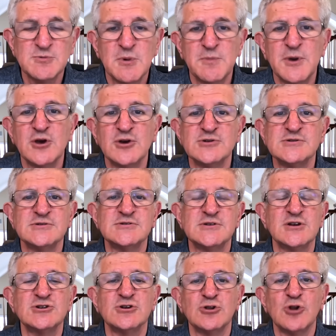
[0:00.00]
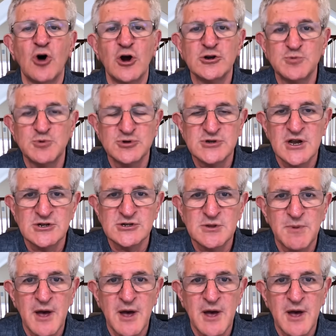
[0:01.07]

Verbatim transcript: but because such a large percentage of the